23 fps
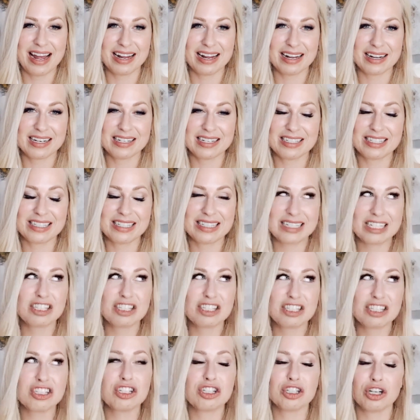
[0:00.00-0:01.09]
because
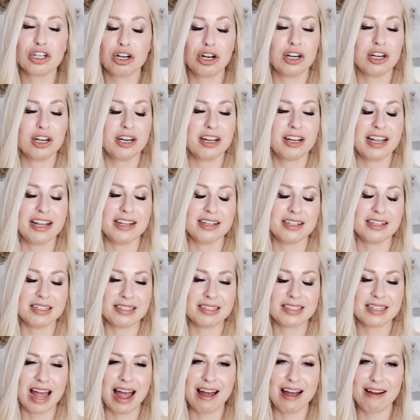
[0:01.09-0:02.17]
sisterhood
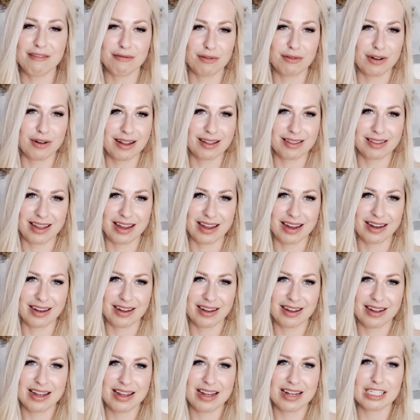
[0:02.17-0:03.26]
is everything,
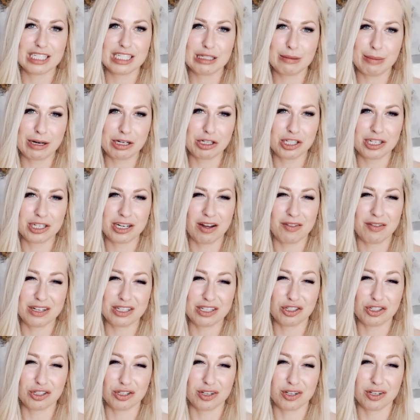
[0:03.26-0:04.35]
especially on this
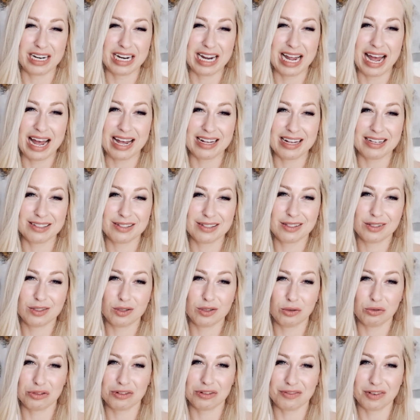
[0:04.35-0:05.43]
journey as
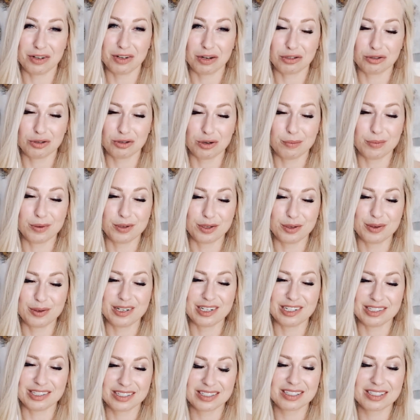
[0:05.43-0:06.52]
soul-driven
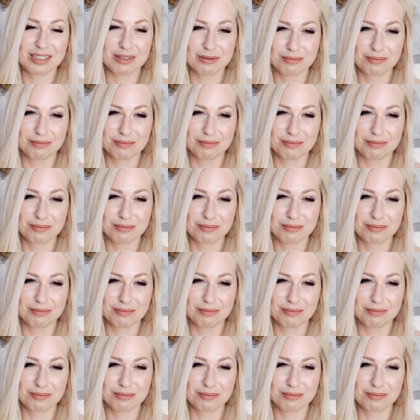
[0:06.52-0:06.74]
entrepreneurs.